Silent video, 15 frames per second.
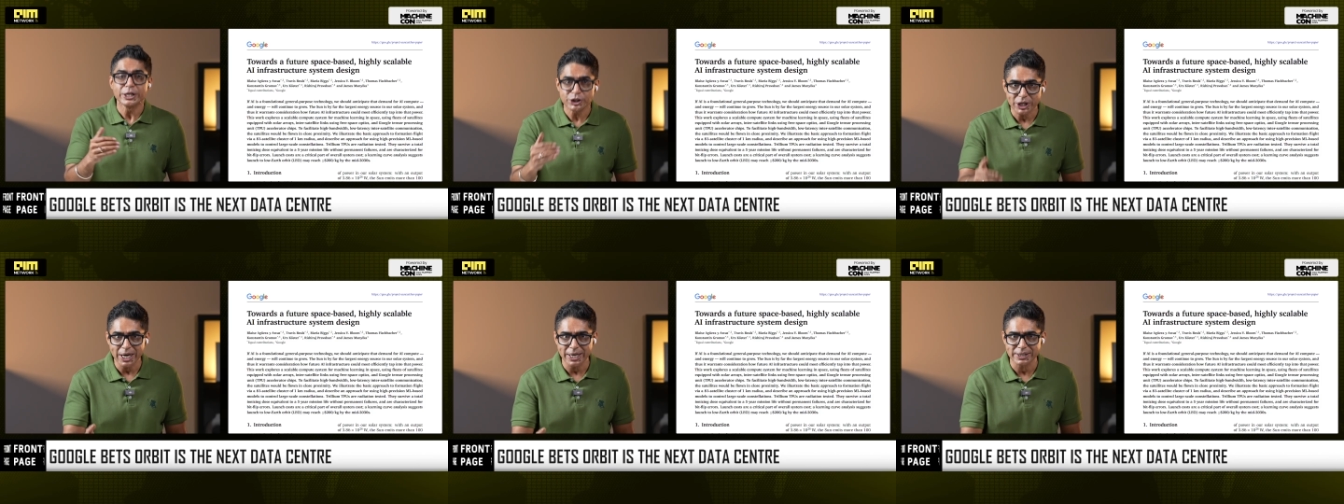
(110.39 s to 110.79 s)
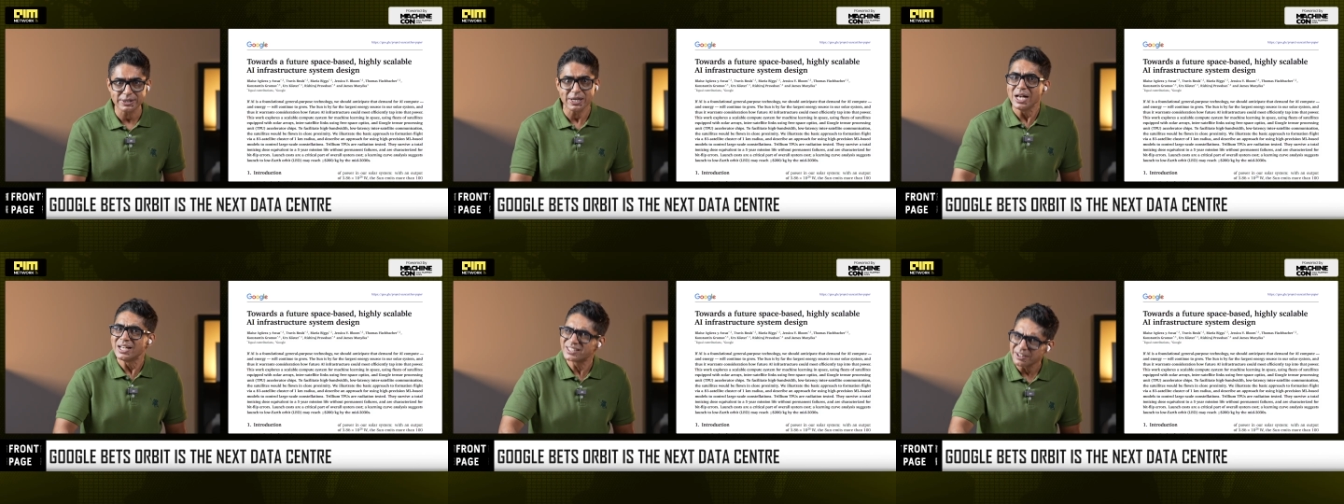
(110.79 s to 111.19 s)

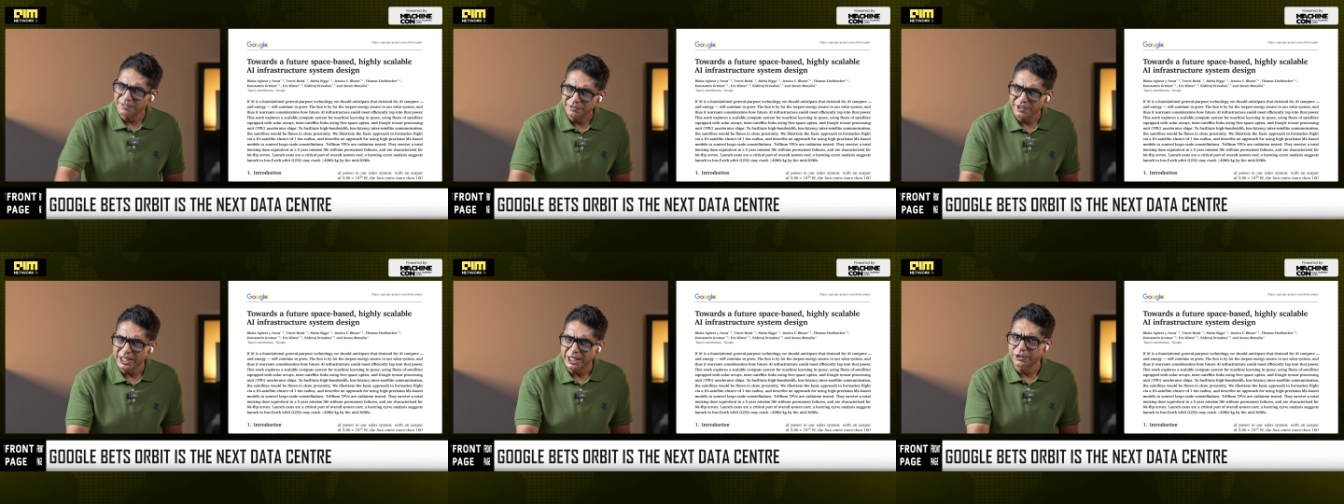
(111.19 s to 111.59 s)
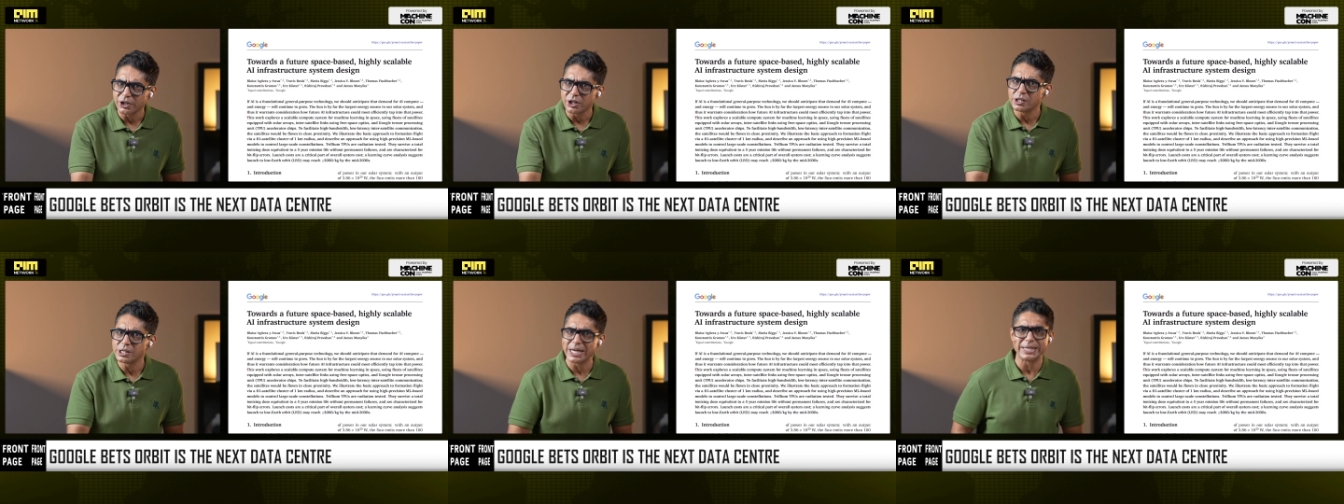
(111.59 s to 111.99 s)
shares some very
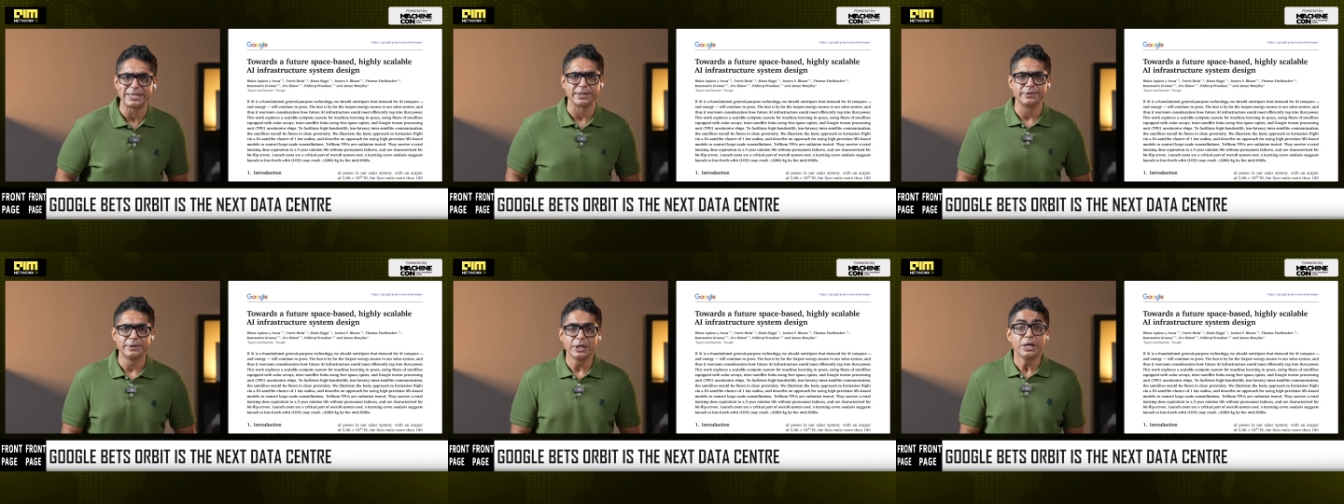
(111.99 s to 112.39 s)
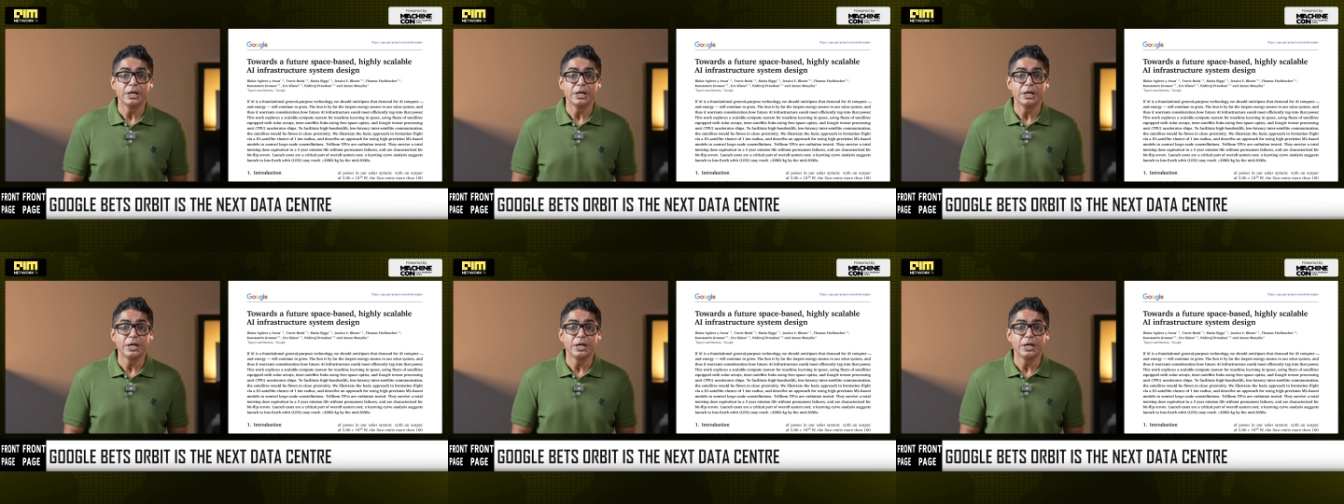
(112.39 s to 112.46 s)
real data.